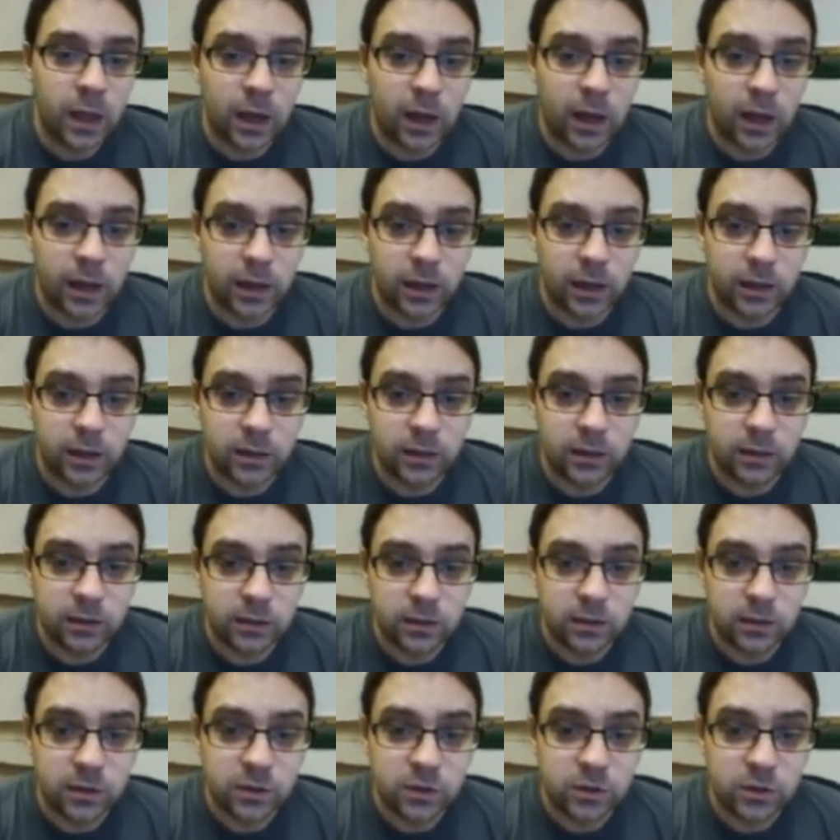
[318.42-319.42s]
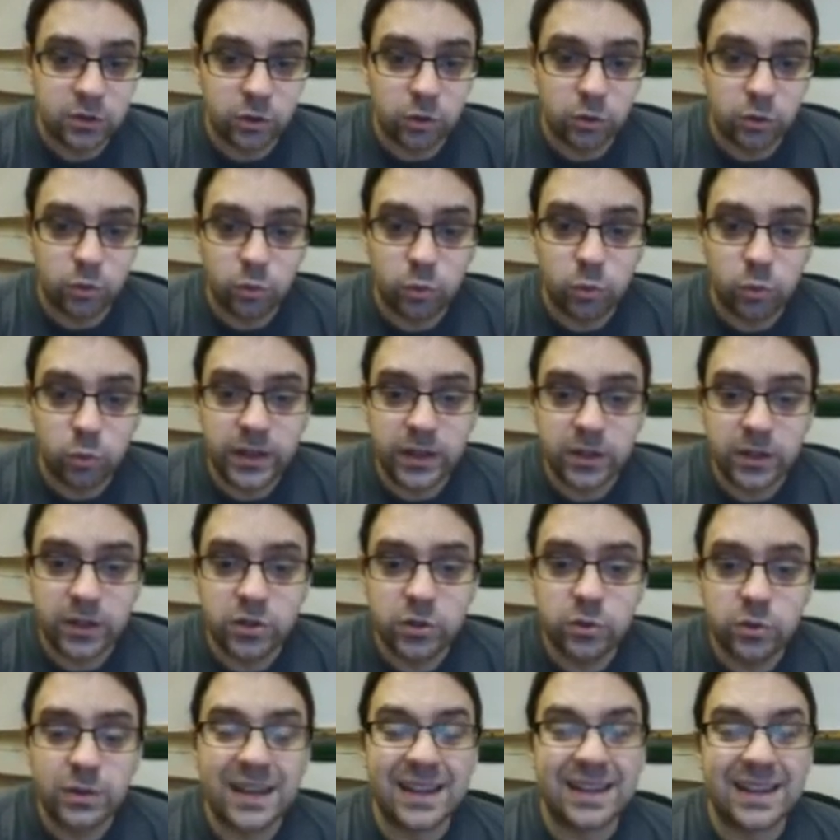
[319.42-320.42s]
Uh, so we can
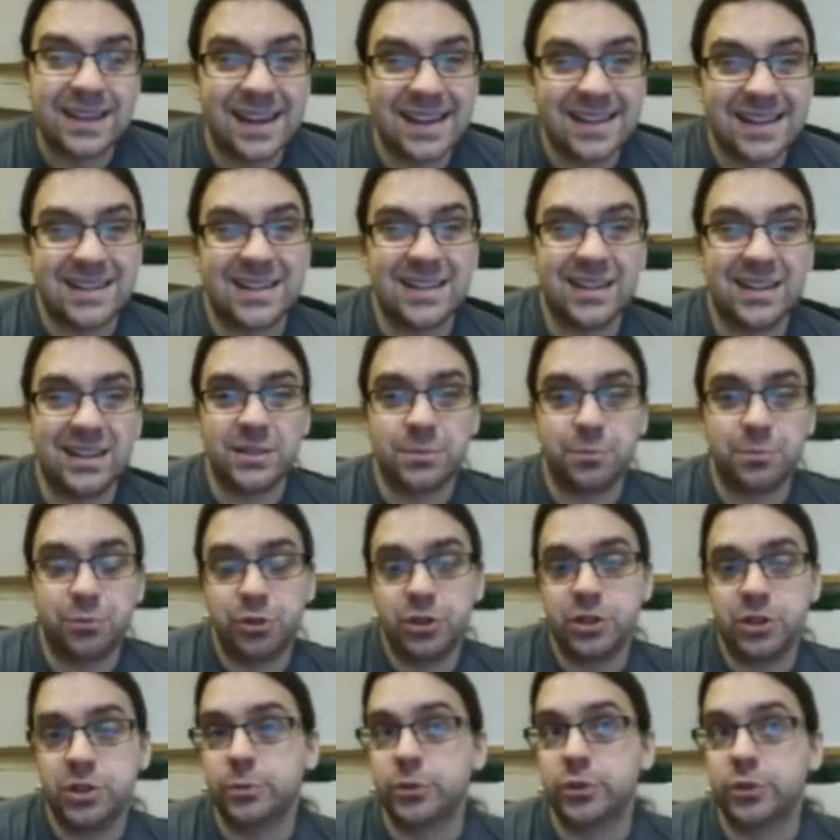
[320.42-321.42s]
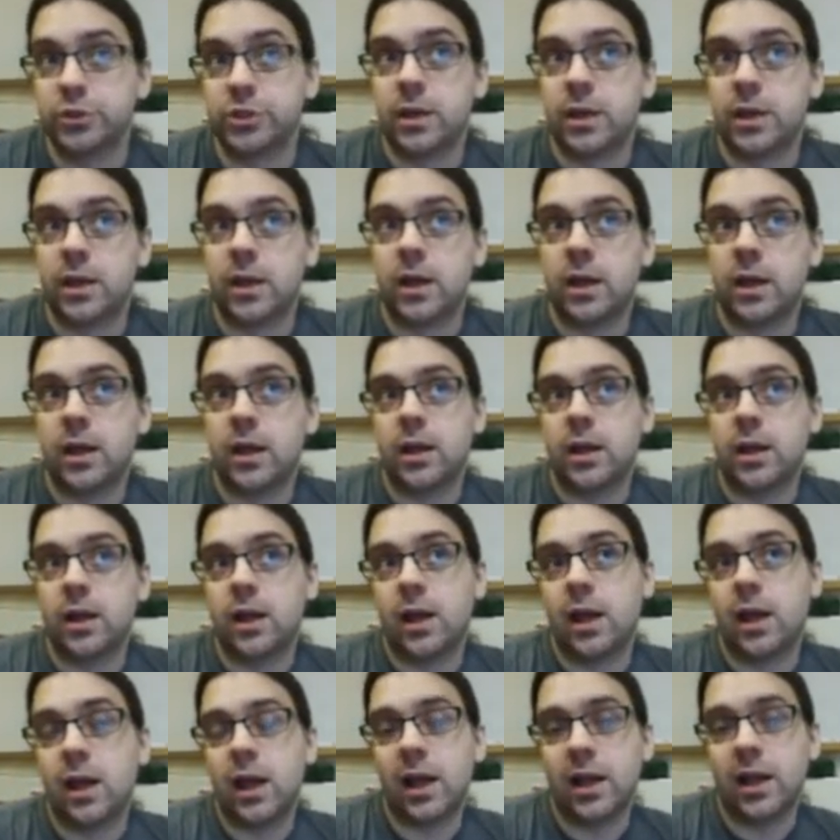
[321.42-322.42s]
do kinetics pretty much
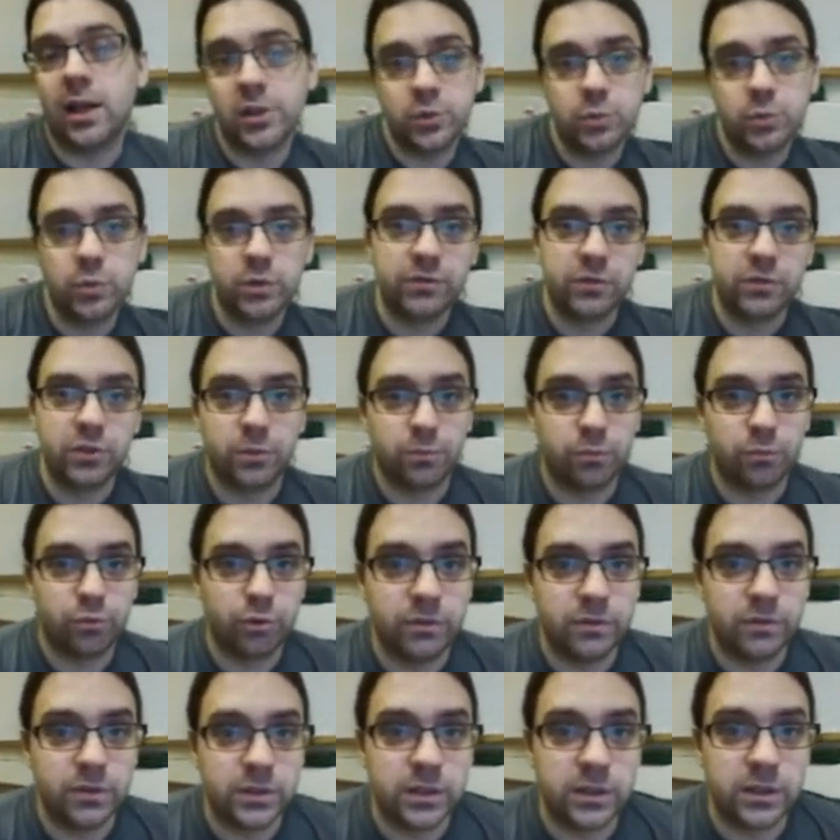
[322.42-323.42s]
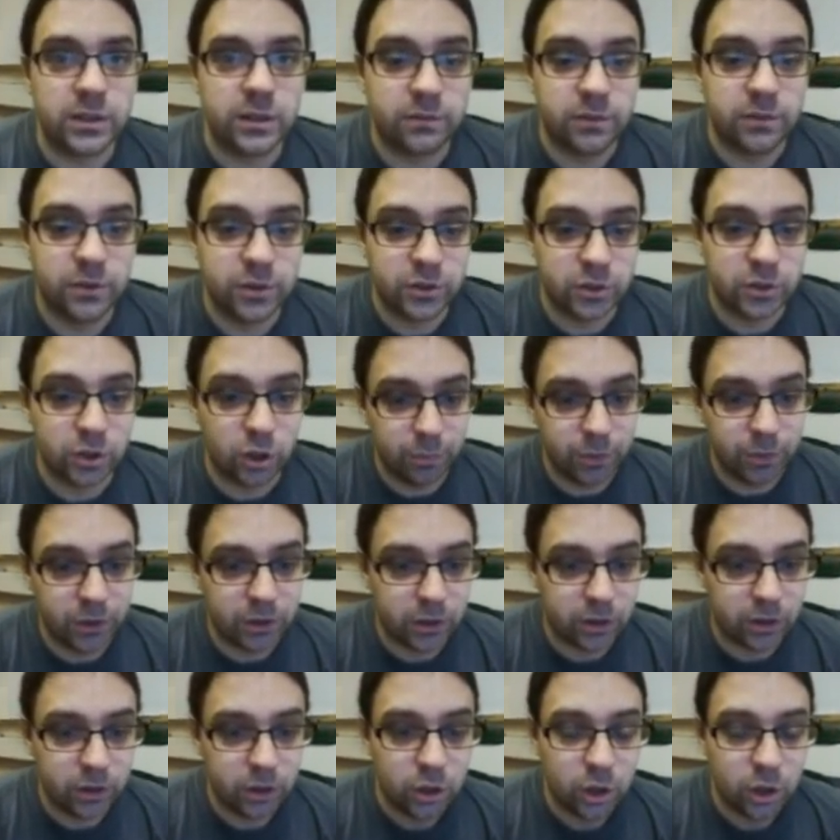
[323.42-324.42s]
as we've done previously in the first
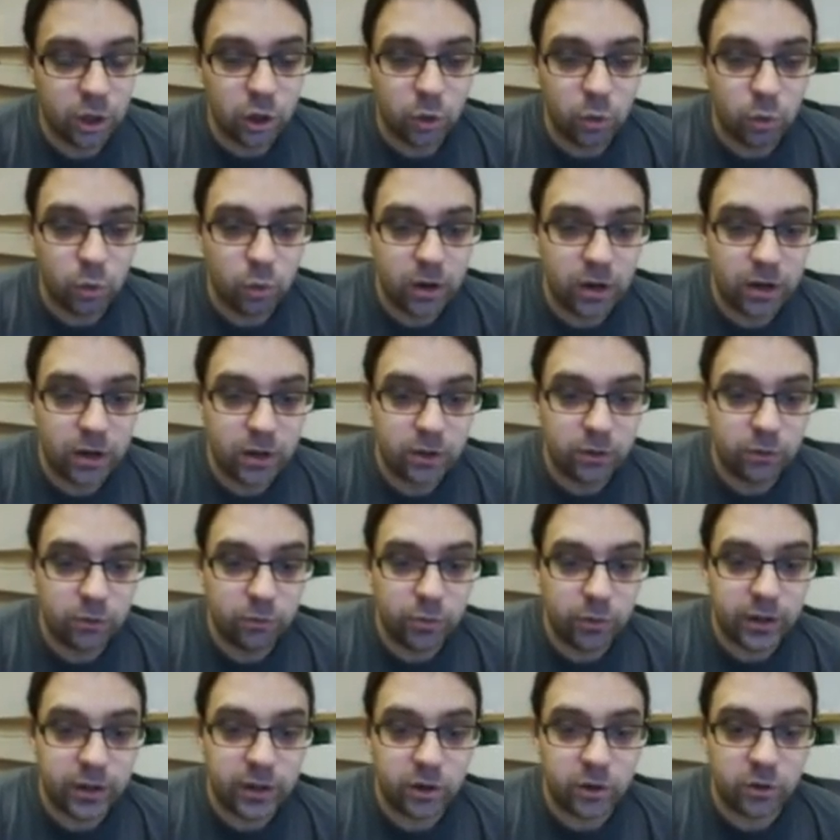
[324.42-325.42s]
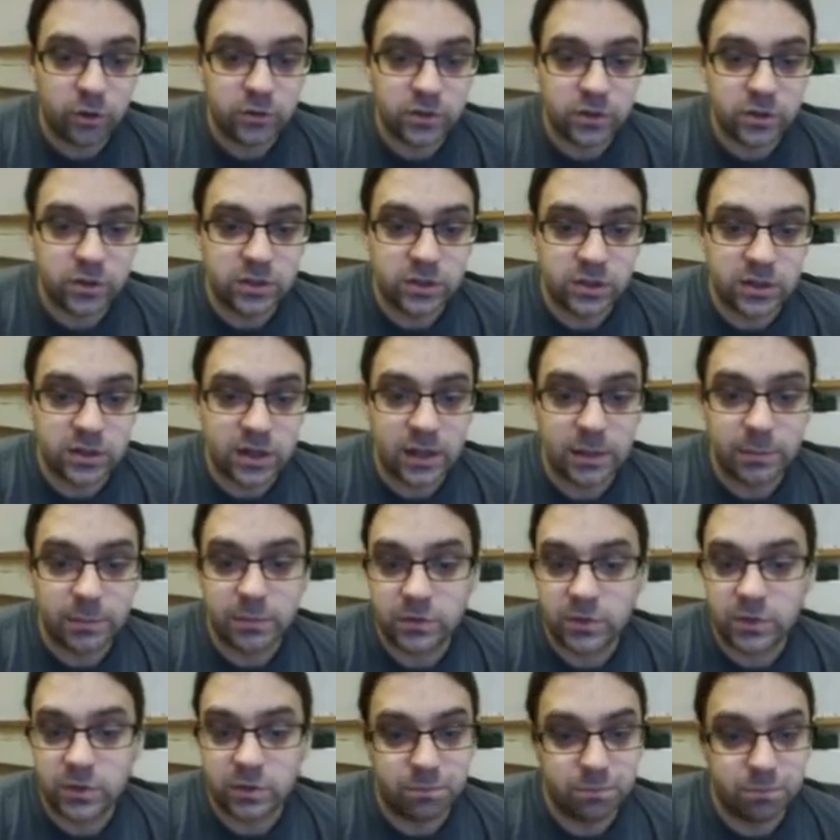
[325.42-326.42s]
topic with rate constants
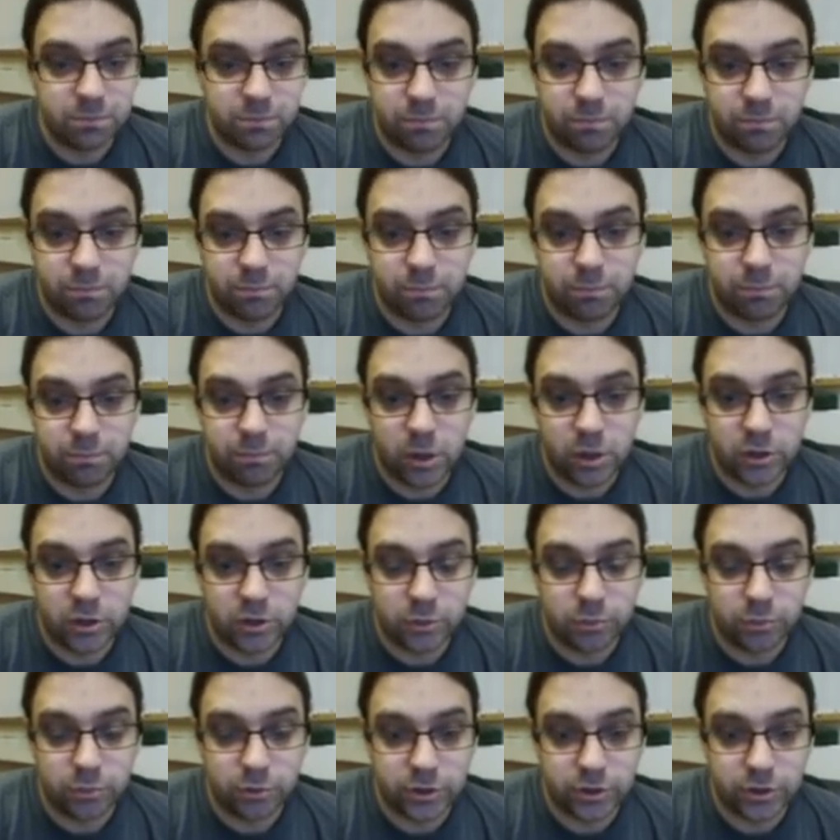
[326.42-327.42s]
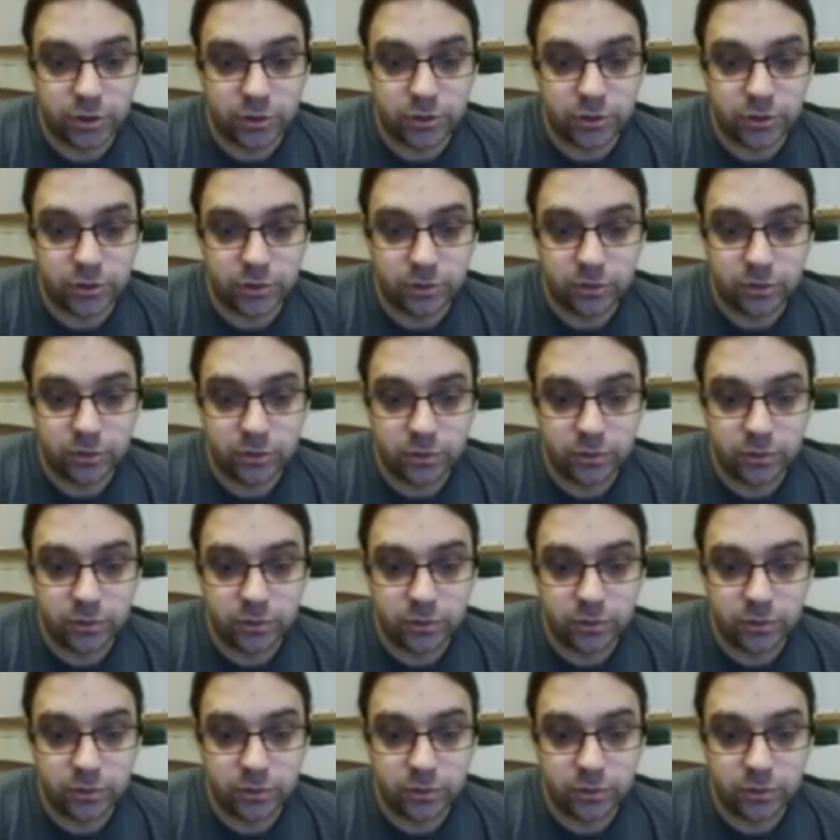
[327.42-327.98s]
times partial pressures.